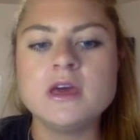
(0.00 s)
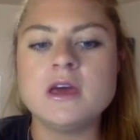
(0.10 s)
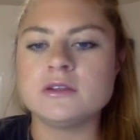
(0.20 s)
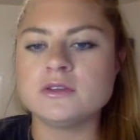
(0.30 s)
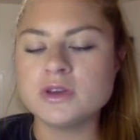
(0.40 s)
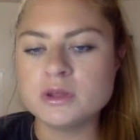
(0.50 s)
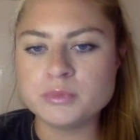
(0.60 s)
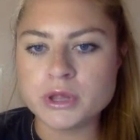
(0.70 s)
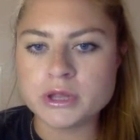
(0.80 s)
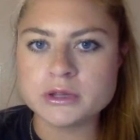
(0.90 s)
and good
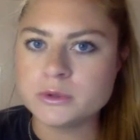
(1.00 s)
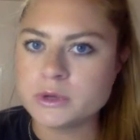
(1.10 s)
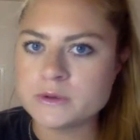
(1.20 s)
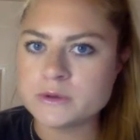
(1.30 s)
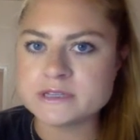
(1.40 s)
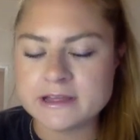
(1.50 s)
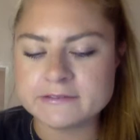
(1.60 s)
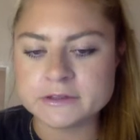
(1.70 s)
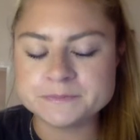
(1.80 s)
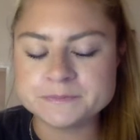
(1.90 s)
blood glucose
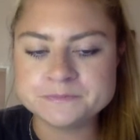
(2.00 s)
level.